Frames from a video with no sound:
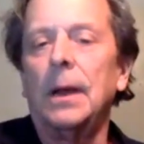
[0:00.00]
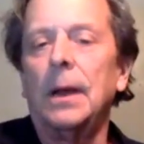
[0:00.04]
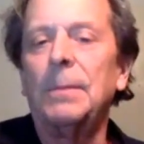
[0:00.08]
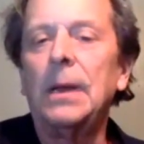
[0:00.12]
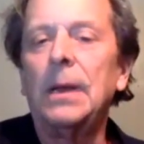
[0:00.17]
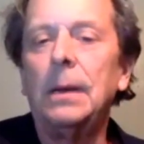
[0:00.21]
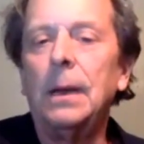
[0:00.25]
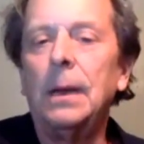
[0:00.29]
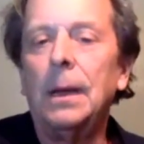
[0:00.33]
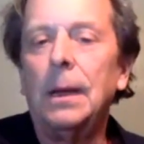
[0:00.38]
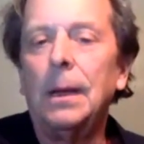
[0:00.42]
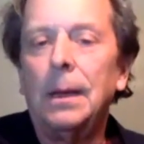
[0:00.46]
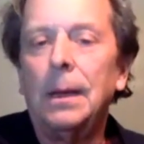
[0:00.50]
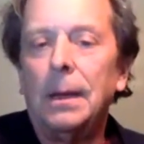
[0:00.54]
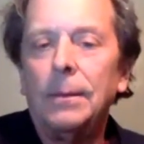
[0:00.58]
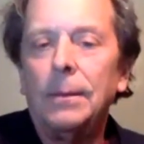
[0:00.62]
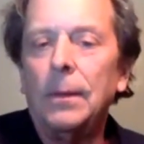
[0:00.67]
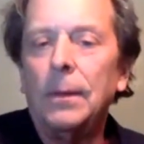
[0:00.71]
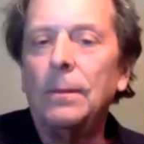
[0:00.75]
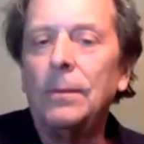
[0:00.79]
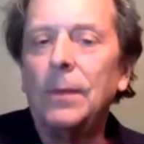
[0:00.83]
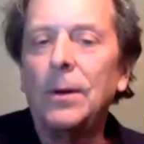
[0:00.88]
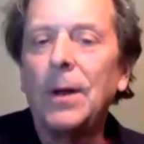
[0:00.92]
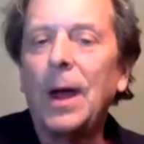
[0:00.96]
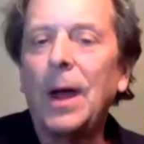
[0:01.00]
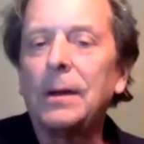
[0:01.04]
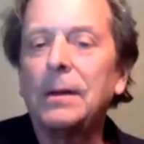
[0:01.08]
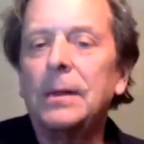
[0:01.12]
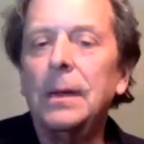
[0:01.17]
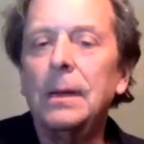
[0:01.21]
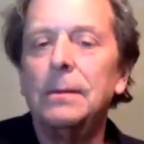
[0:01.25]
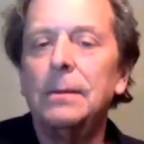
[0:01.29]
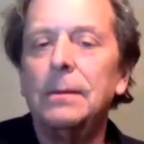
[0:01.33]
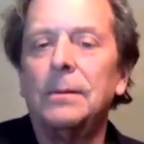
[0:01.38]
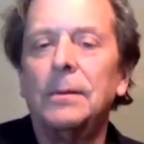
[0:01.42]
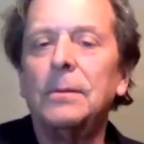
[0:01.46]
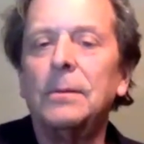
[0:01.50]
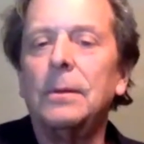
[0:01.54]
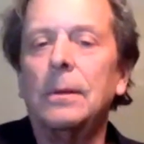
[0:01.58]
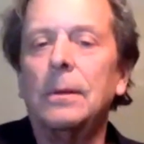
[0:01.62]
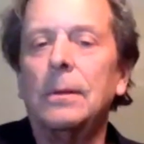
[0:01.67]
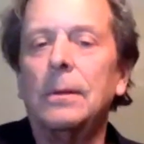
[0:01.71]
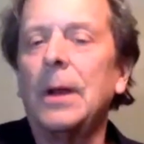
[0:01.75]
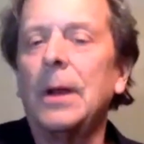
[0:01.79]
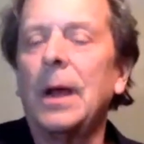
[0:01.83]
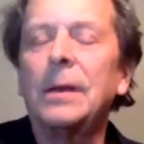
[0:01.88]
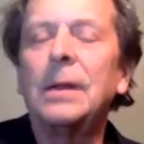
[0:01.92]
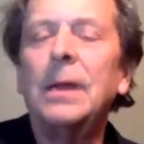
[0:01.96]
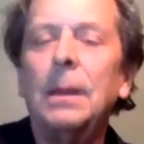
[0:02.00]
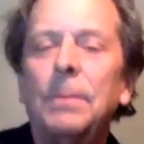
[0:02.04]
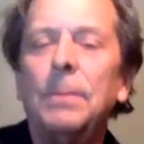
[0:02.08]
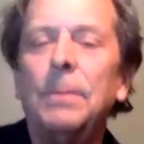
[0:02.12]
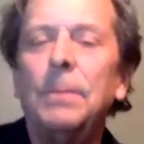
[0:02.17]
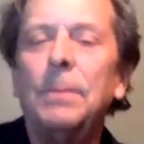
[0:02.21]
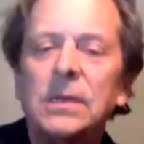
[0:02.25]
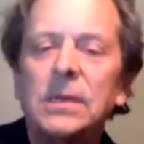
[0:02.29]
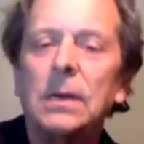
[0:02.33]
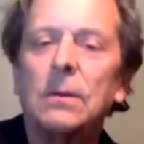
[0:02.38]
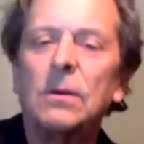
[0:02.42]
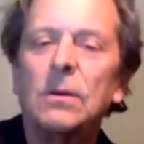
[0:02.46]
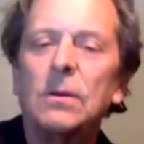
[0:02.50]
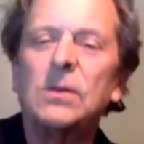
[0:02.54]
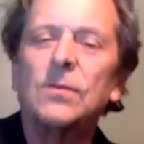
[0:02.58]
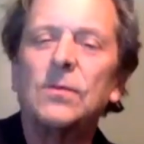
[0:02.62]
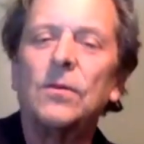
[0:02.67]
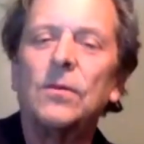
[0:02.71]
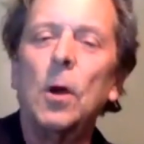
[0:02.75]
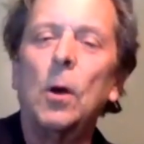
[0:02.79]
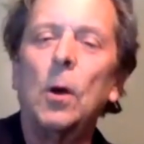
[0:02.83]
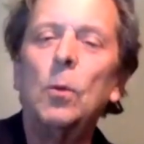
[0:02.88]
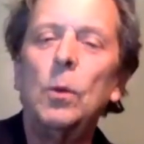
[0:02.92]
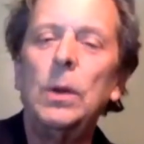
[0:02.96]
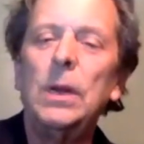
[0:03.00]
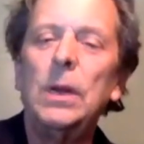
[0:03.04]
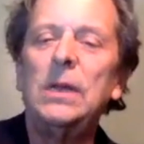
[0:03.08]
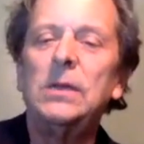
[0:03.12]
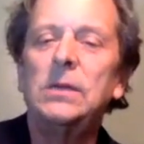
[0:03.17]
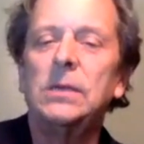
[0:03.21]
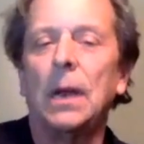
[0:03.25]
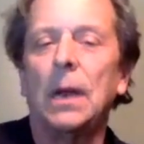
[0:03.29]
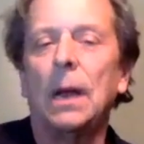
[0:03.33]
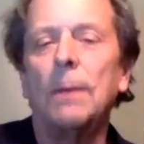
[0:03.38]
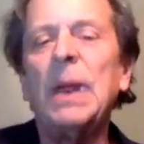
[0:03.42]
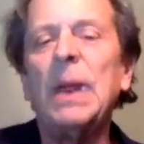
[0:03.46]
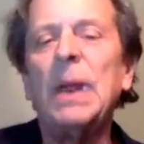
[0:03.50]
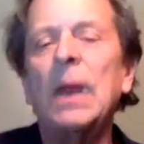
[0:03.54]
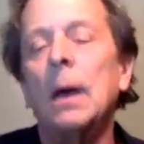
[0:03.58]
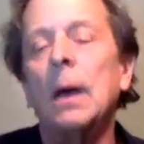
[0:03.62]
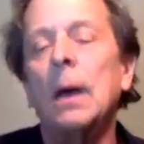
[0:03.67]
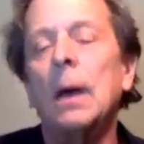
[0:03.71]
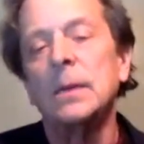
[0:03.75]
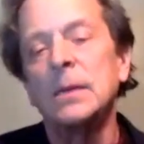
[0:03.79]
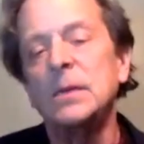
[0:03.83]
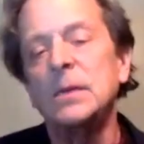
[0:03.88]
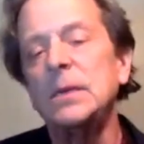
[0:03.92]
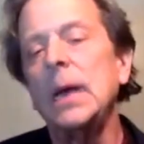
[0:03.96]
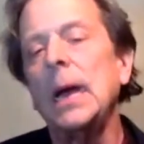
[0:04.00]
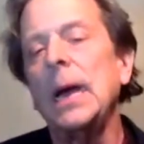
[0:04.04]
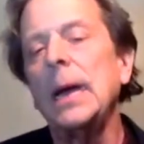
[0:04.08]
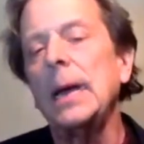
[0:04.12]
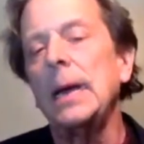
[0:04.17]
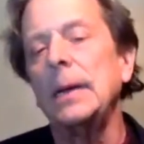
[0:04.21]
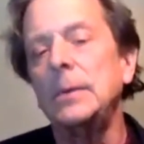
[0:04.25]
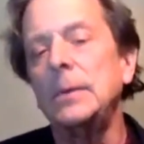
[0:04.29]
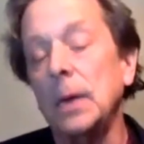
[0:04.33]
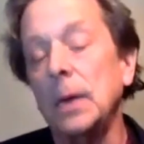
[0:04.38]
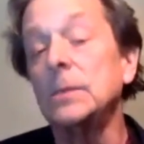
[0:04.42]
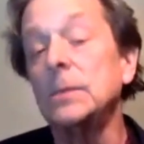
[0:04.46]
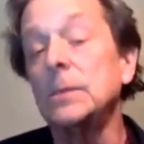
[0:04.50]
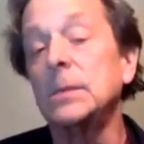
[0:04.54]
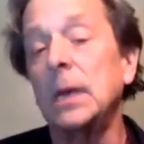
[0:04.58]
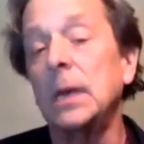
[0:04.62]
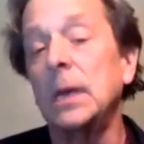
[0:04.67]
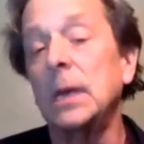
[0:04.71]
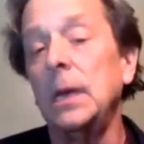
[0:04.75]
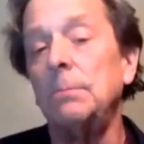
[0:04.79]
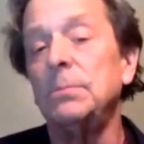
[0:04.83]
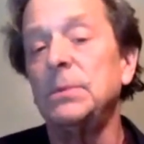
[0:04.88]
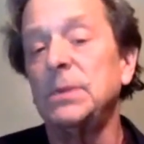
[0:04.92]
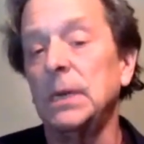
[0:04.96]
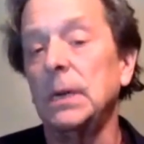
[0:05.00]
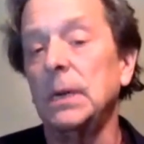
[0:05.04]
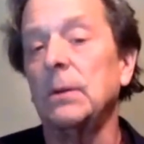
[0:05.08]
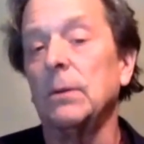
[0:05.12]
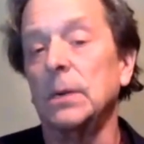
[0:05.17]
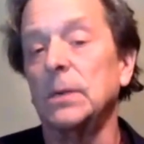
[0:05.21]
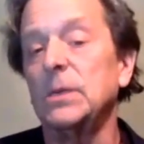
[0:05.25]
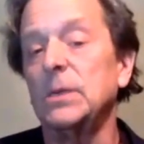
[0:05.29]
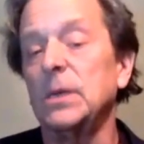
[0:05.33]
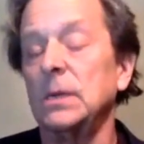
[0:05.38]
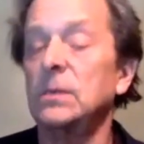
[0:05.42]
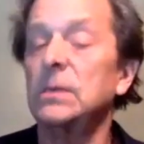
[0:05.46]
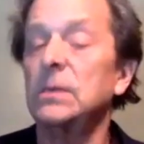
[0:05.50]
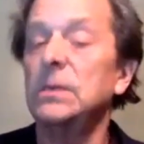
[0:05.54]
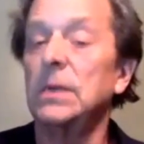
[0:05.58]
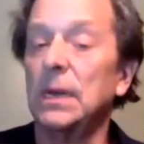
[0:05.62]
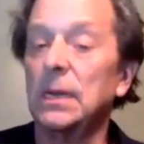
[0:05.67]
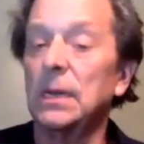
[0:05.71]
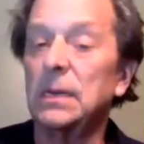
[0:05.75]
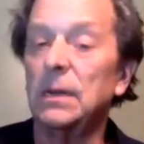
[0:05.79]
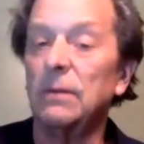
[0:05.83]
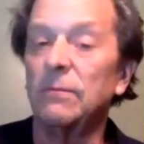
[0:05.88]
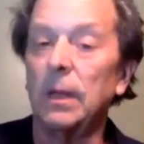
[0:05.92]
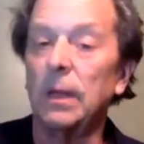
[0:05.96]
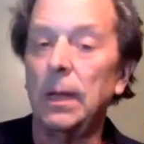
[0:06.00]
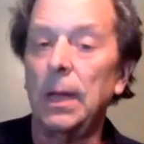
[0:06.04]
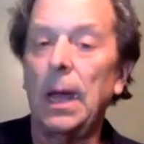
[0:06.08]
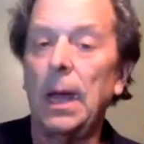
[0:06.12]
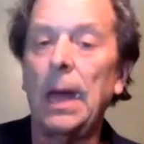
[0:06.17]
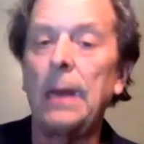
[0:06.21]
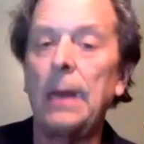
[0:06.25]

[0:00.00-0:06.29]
I mean, they're not keeping secrets for no reason. I mean, the CIA does keep secrets instinctively.